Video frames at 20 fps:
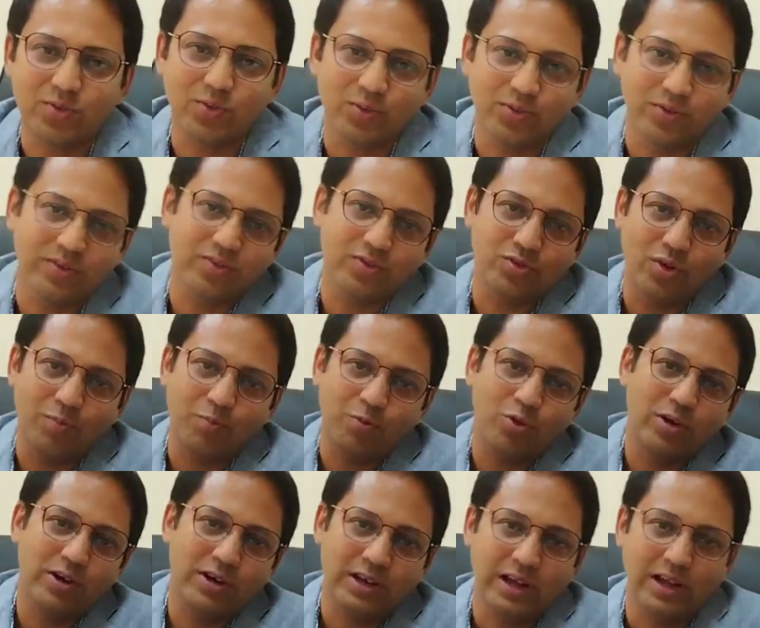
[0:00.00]
So this
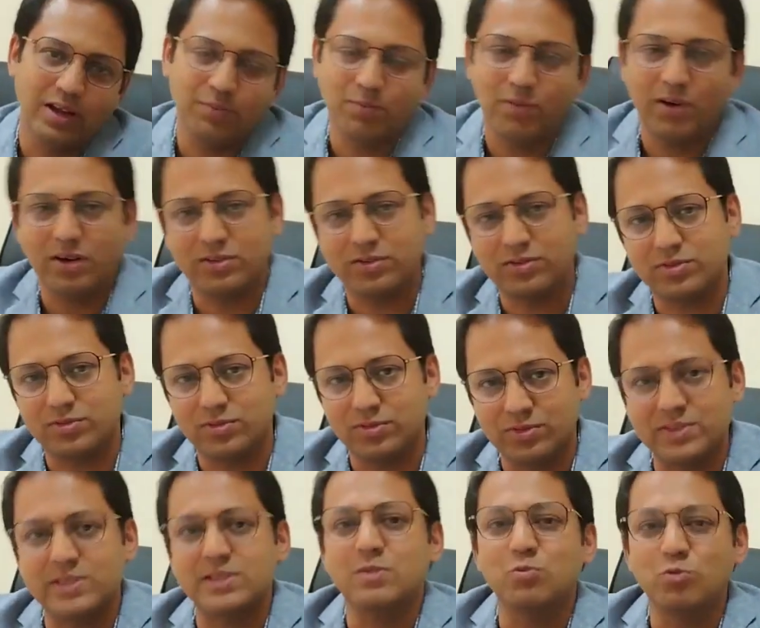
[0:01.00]
software helps us to
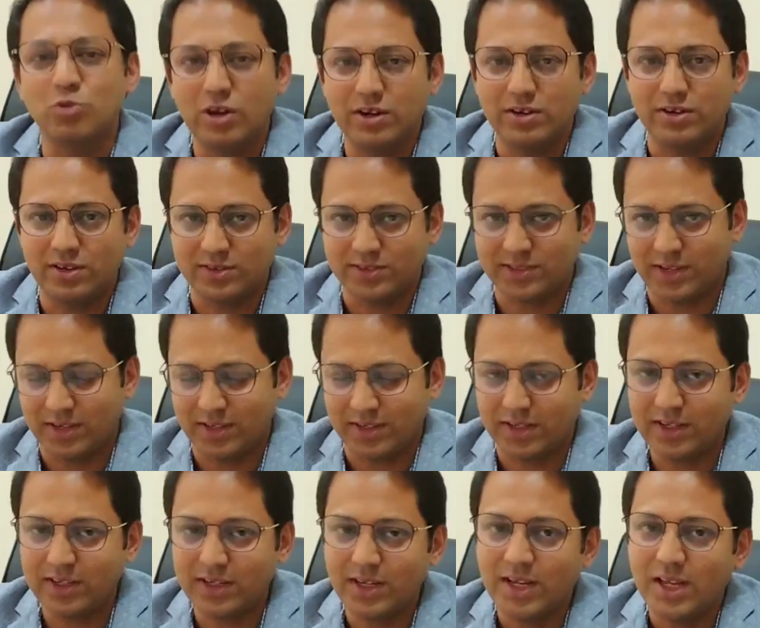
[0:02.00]
simulate a
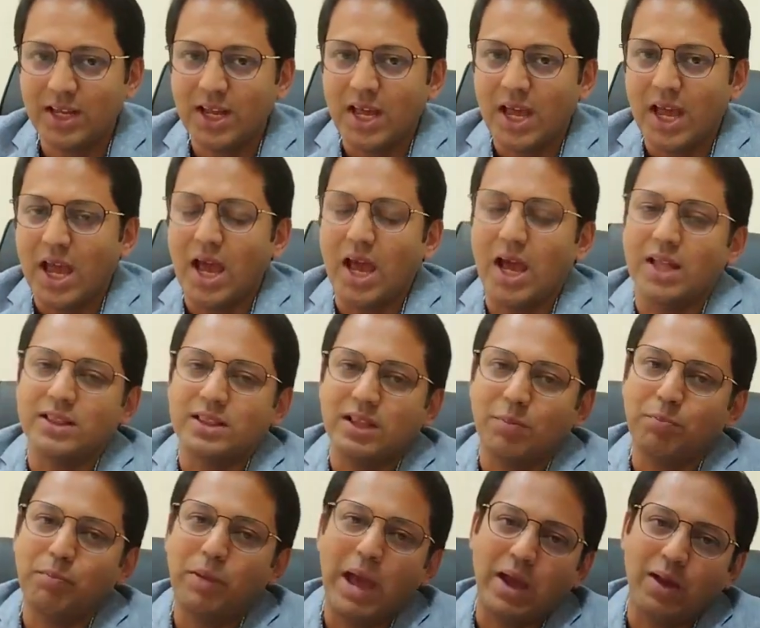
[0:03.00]
circuit, and the
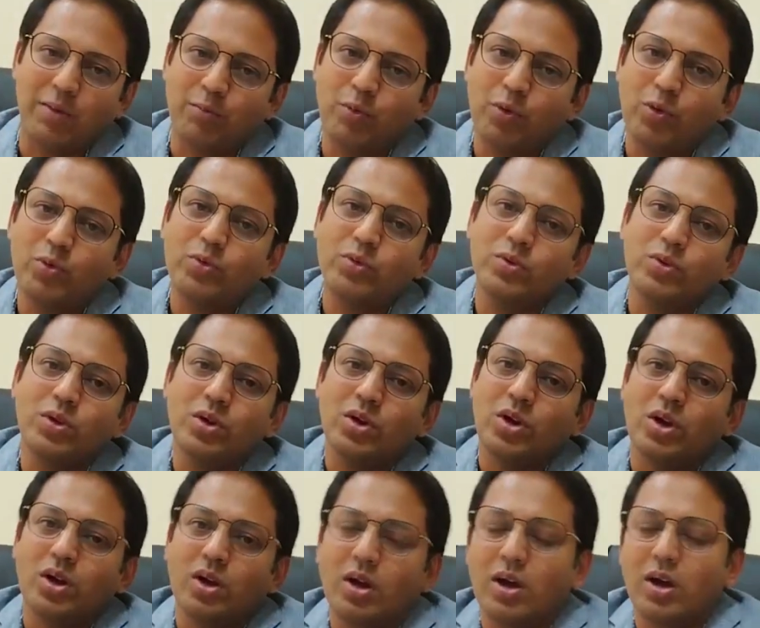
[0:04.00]
backbone
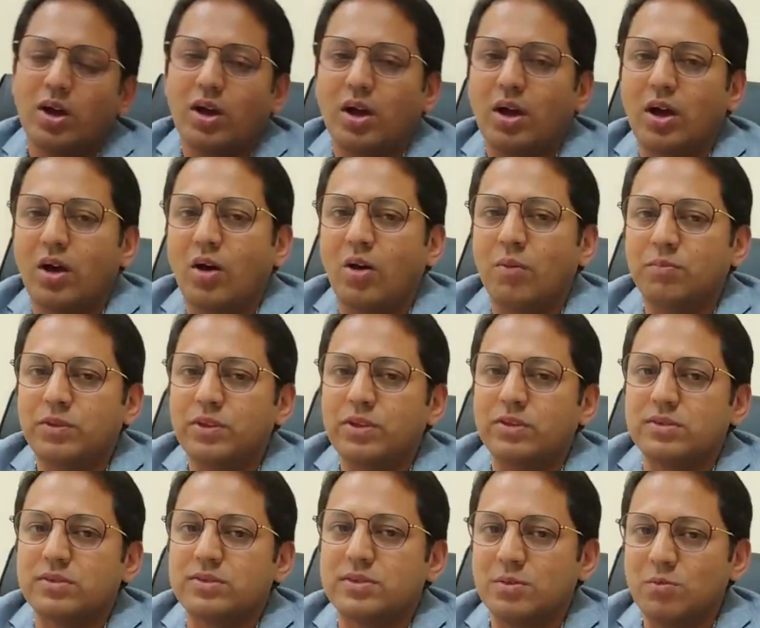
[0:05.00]
of
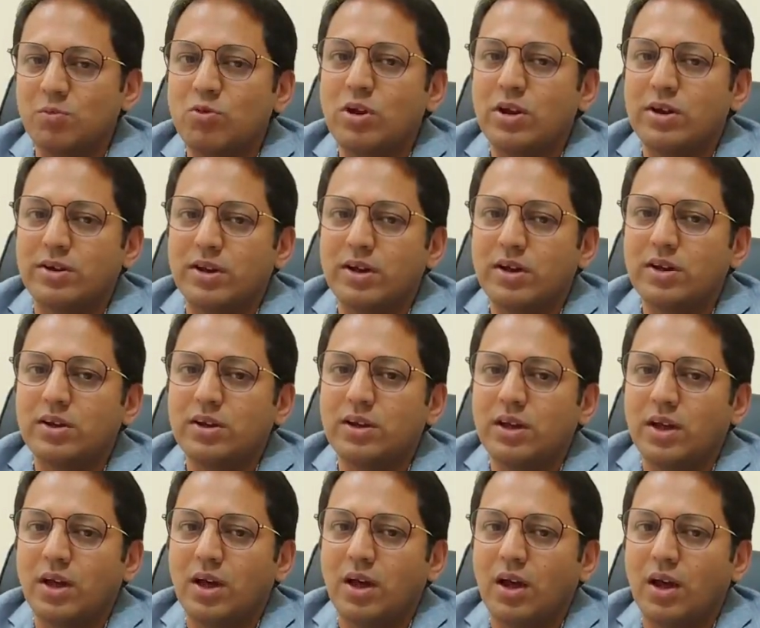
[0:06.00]
this simulator
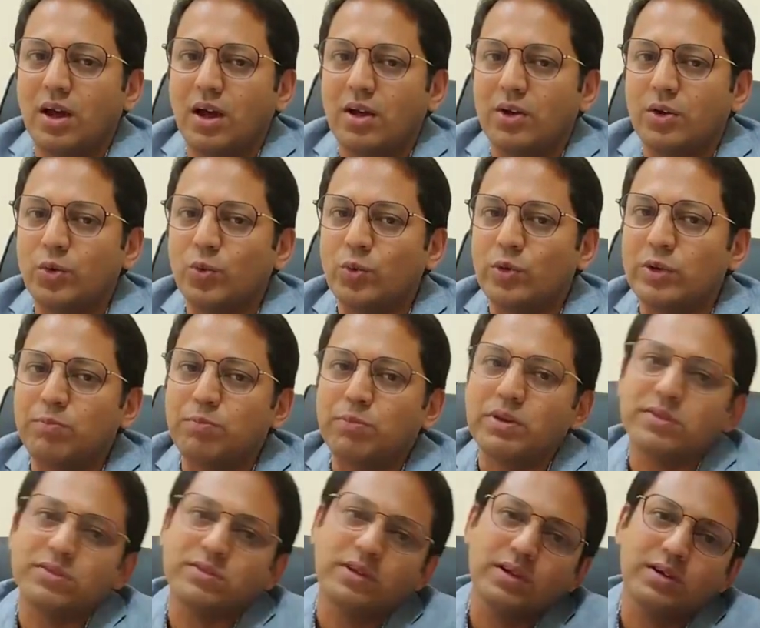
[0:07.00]
to
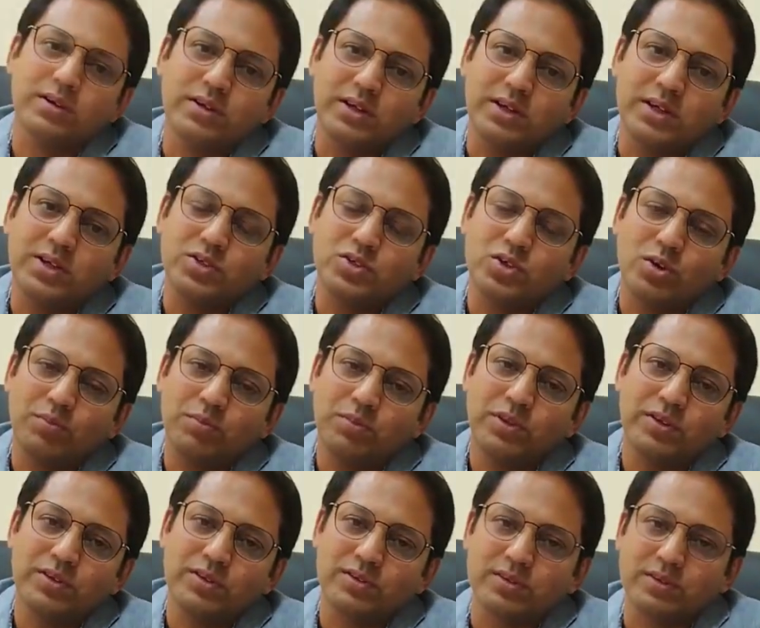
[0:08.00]
represent each of
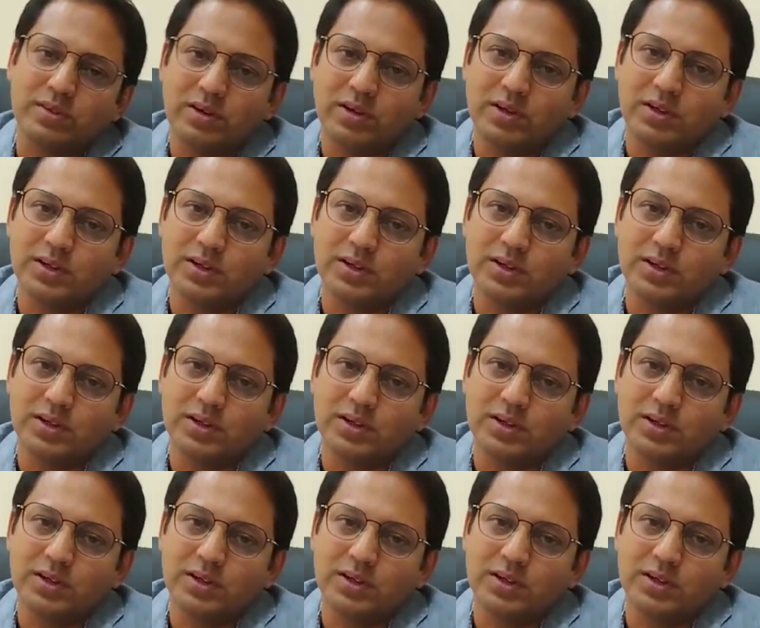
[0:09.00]
these